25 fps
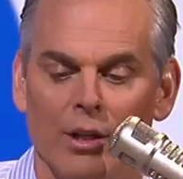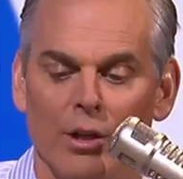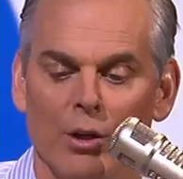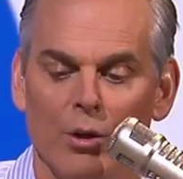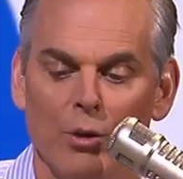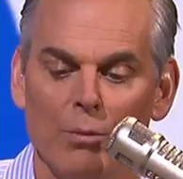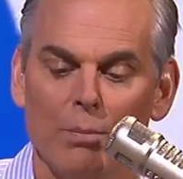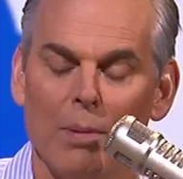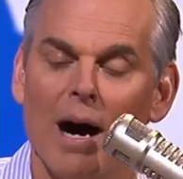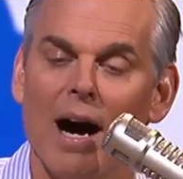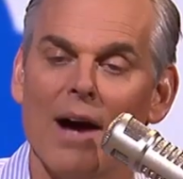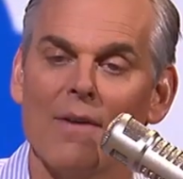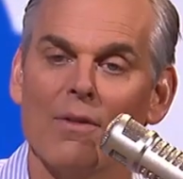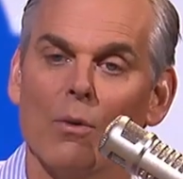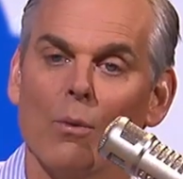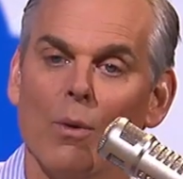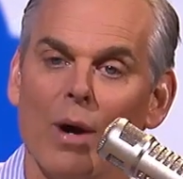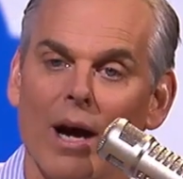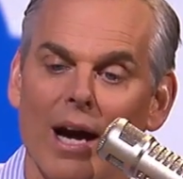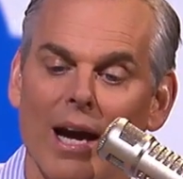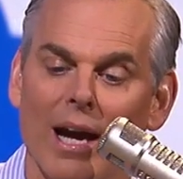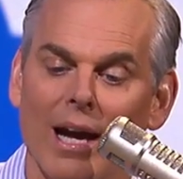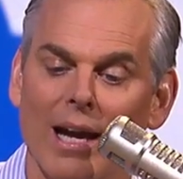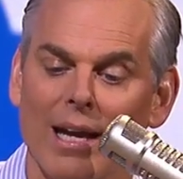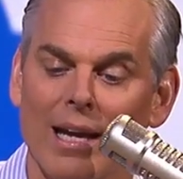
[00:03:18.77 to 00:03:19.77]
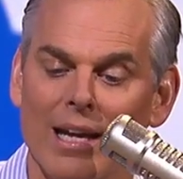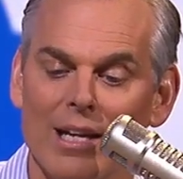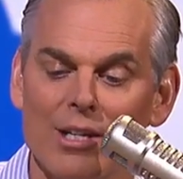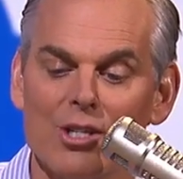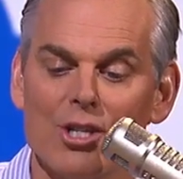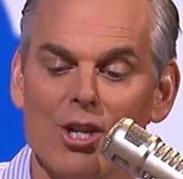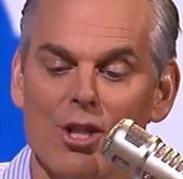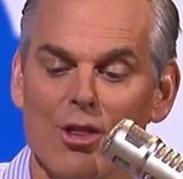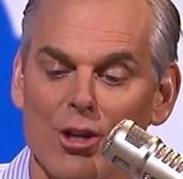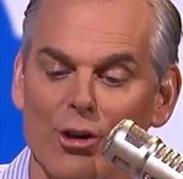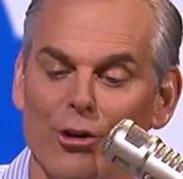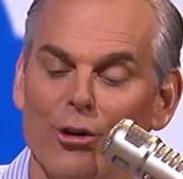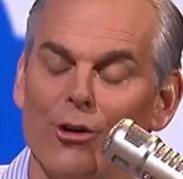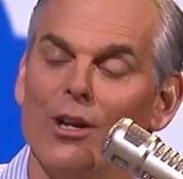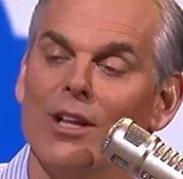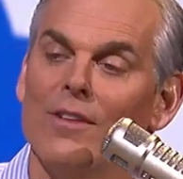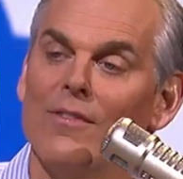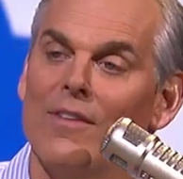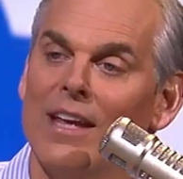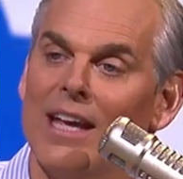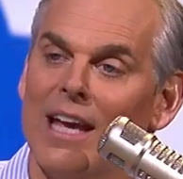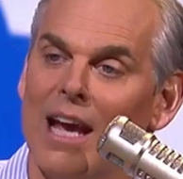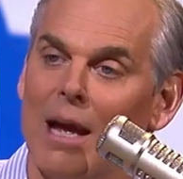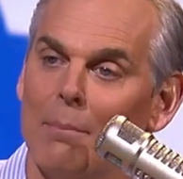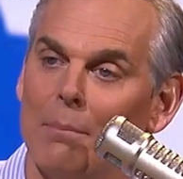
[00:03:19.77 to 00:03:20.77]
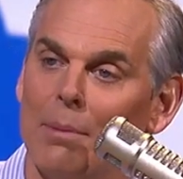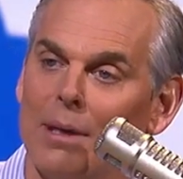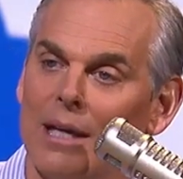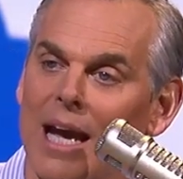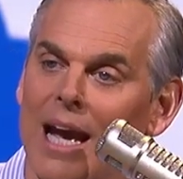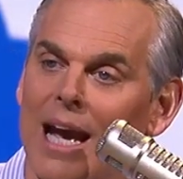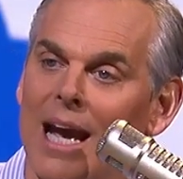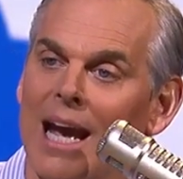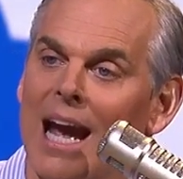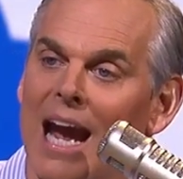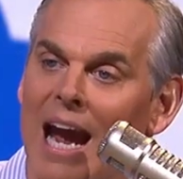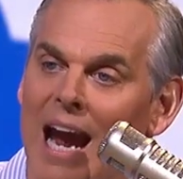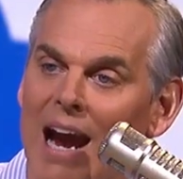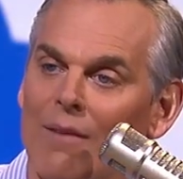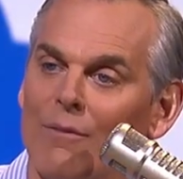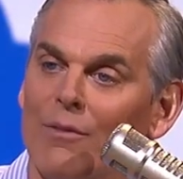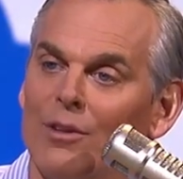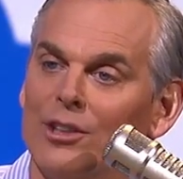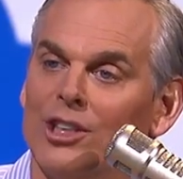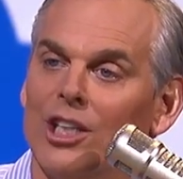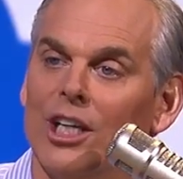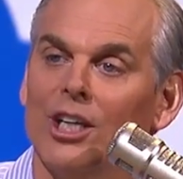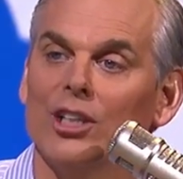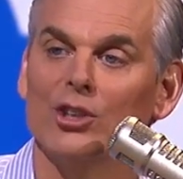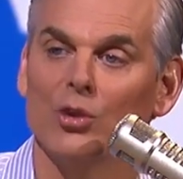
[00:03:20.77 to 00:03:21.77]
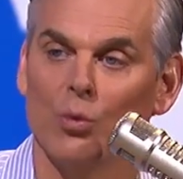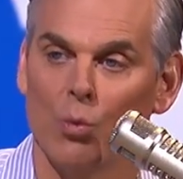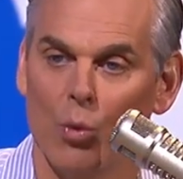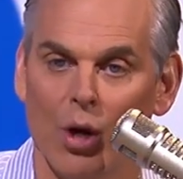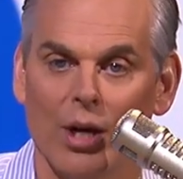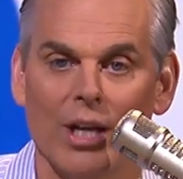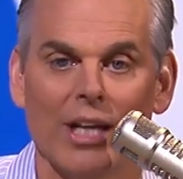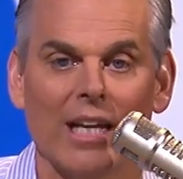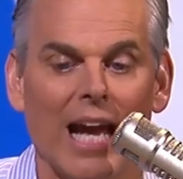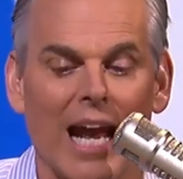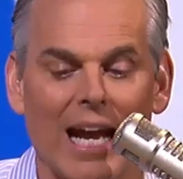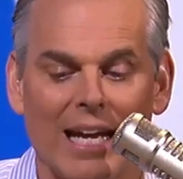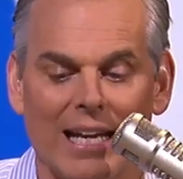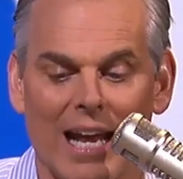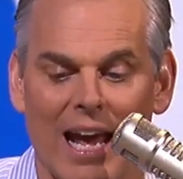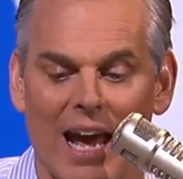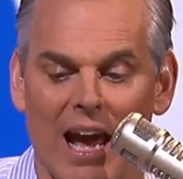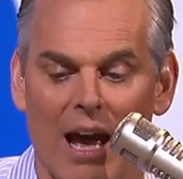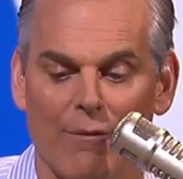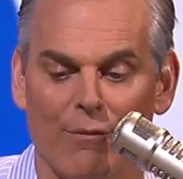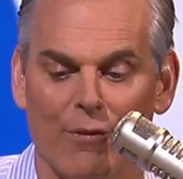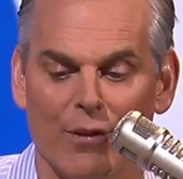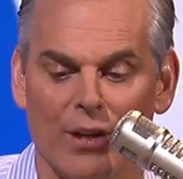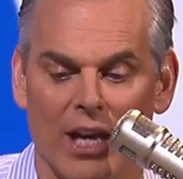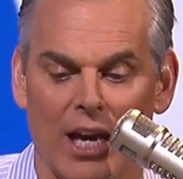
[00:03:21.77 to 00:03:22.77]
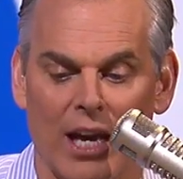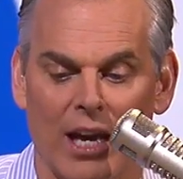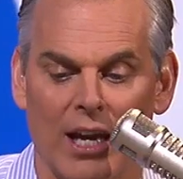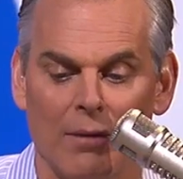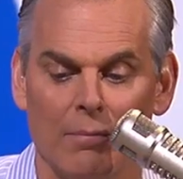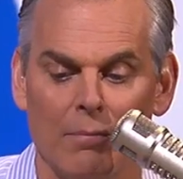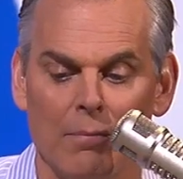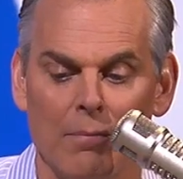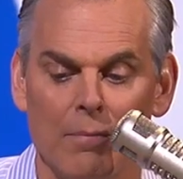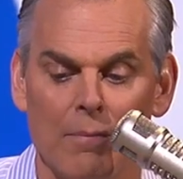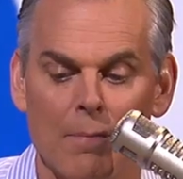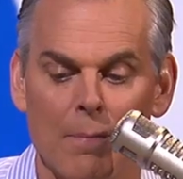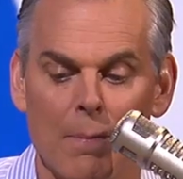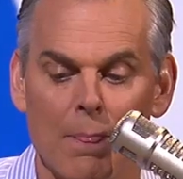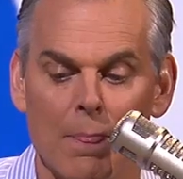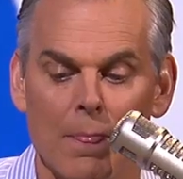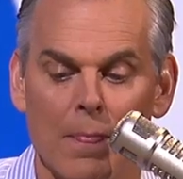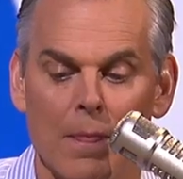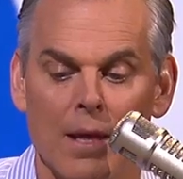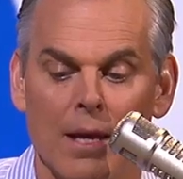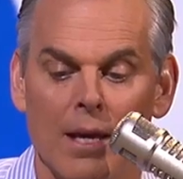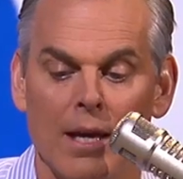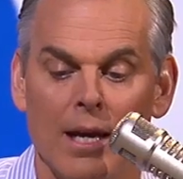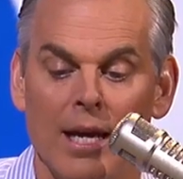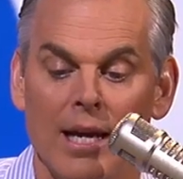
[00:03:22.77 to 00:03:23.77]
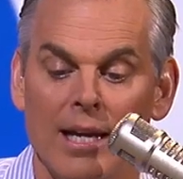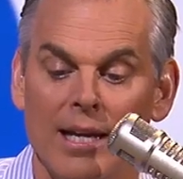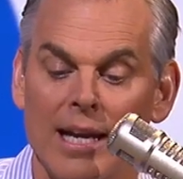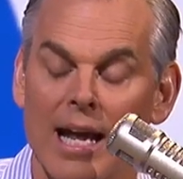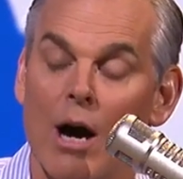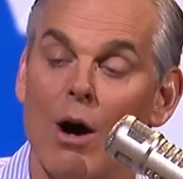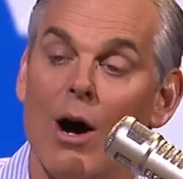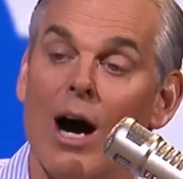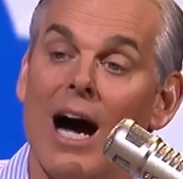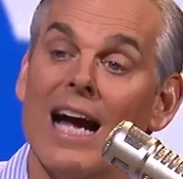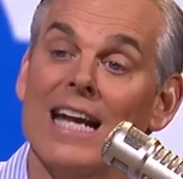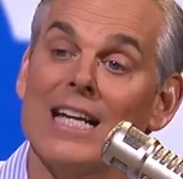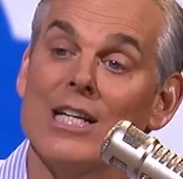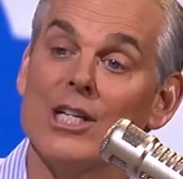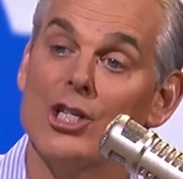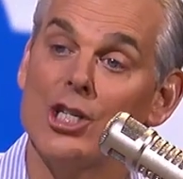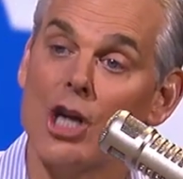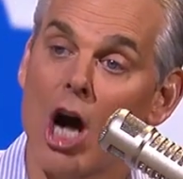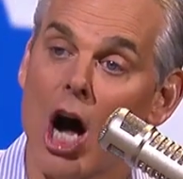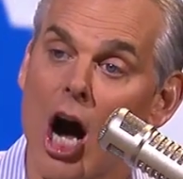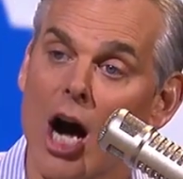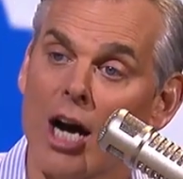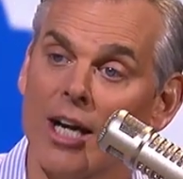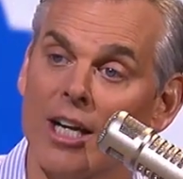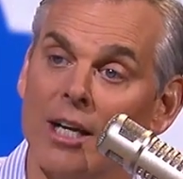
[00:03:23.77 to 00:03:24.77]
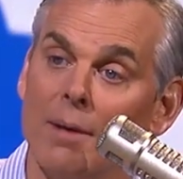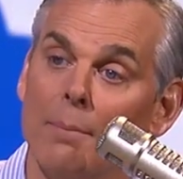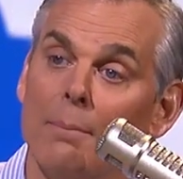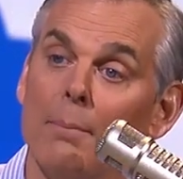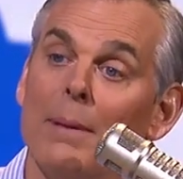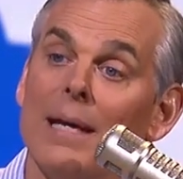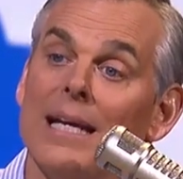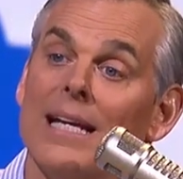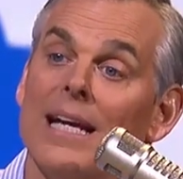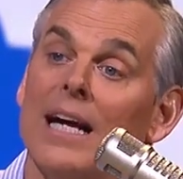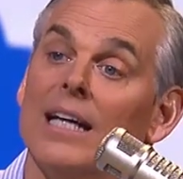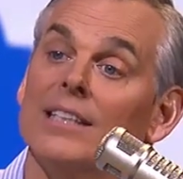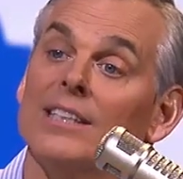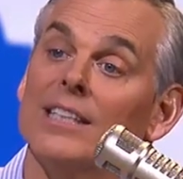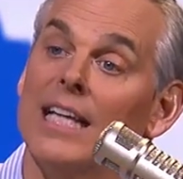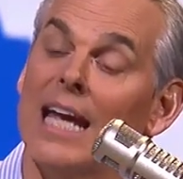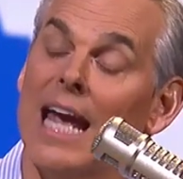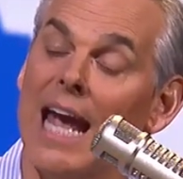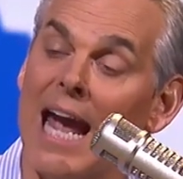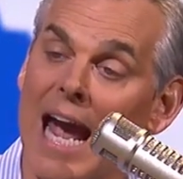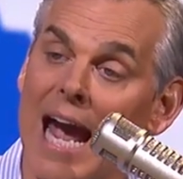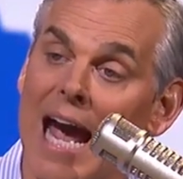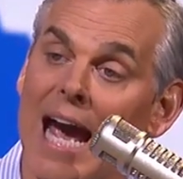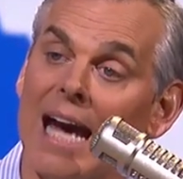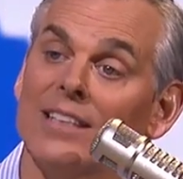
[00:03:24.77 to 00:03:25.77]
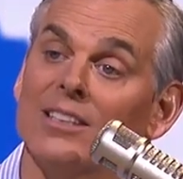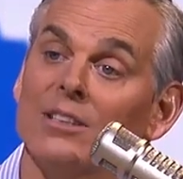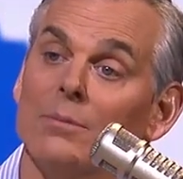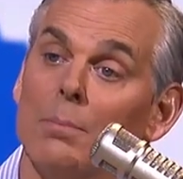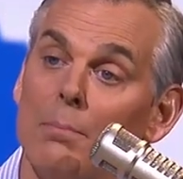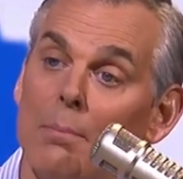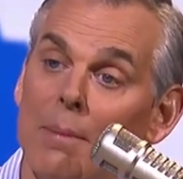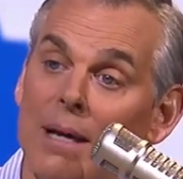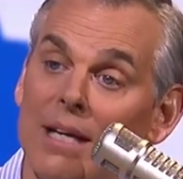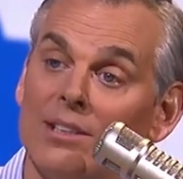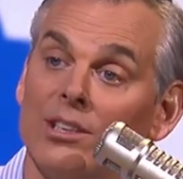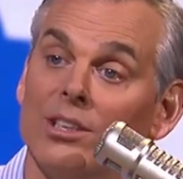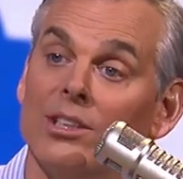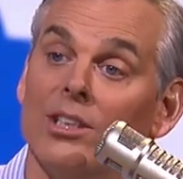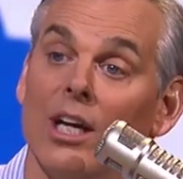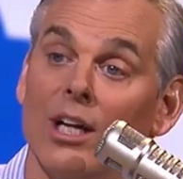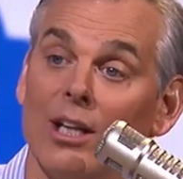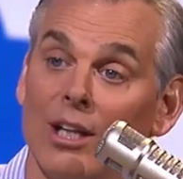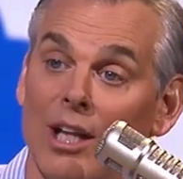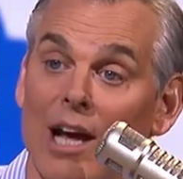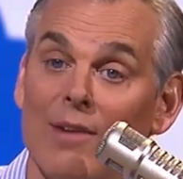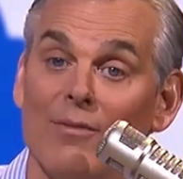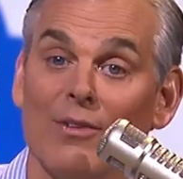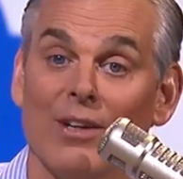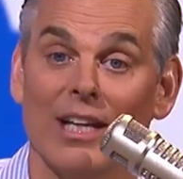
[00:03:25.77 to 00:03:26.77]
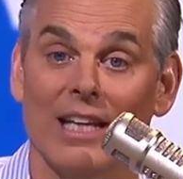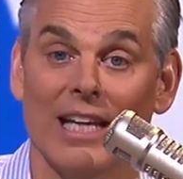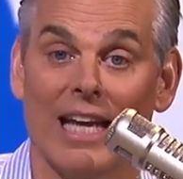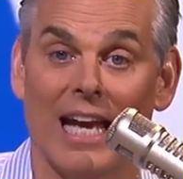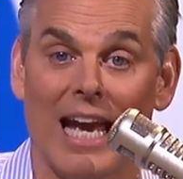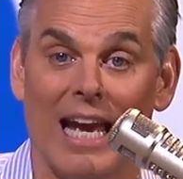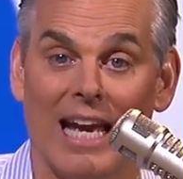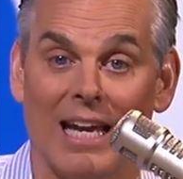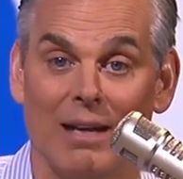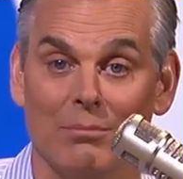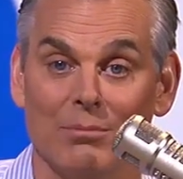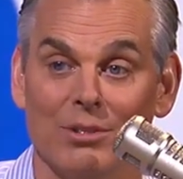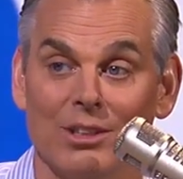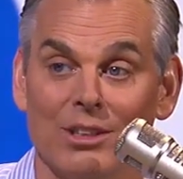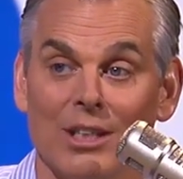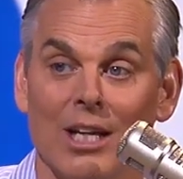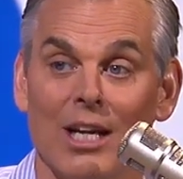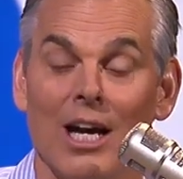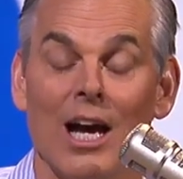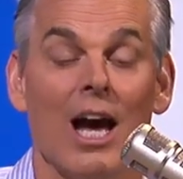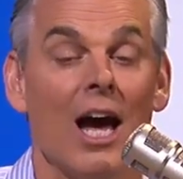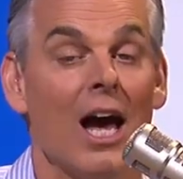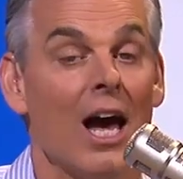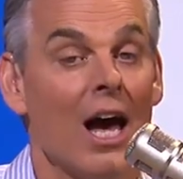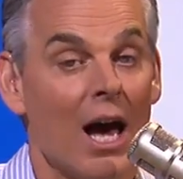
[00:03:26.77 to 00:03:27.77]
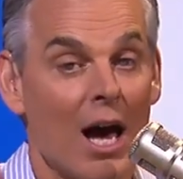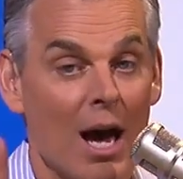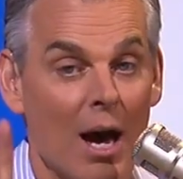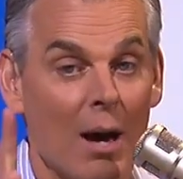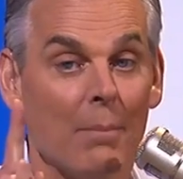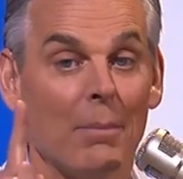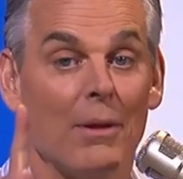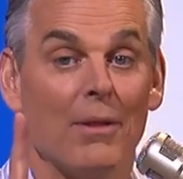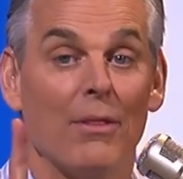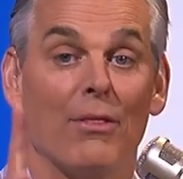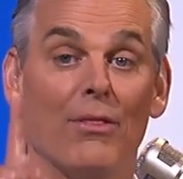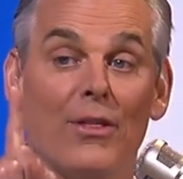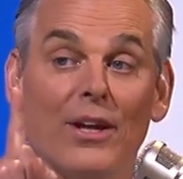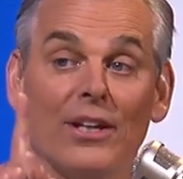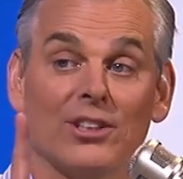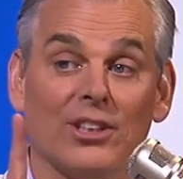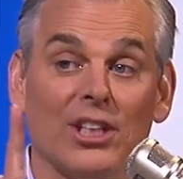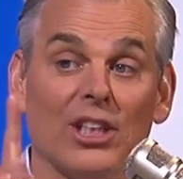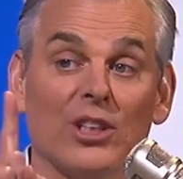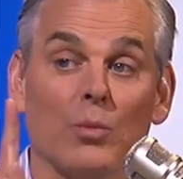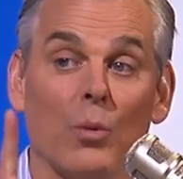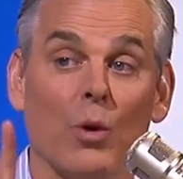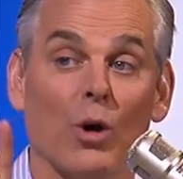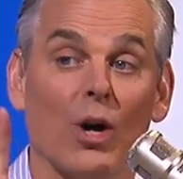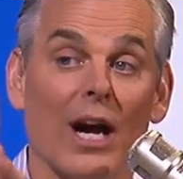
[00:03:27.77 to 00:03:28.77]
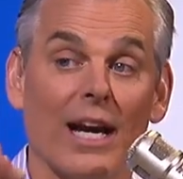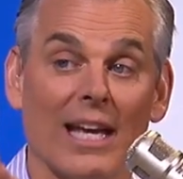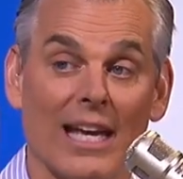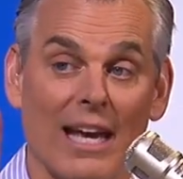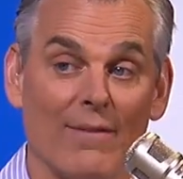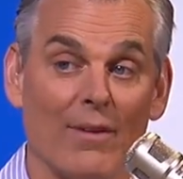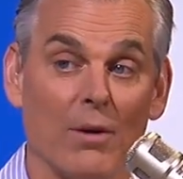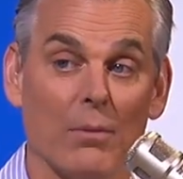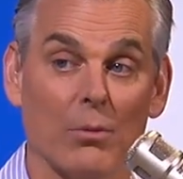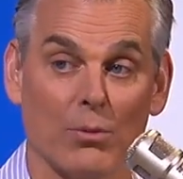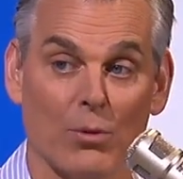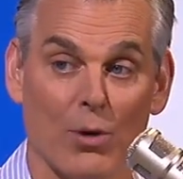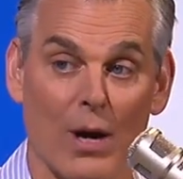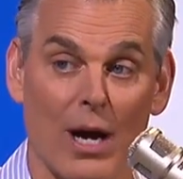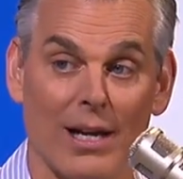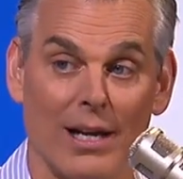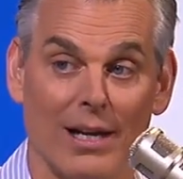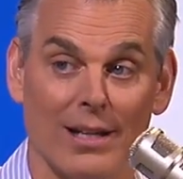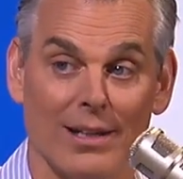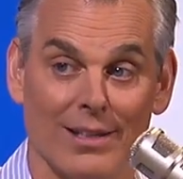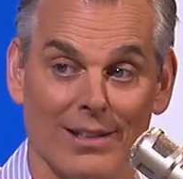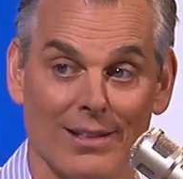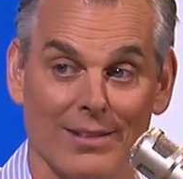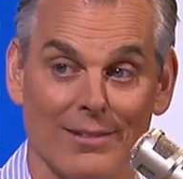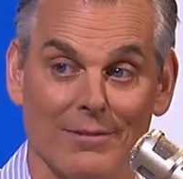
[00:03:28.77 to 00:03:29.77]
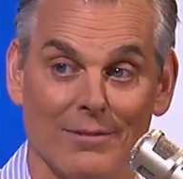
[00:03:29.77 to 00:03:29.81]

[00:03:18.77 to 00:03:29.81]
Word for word: who, by the way, is third in the N B A, averaging twenty-eight and a half a game. Now, I dock him because he has missed eleven games. But this is where I give him credit.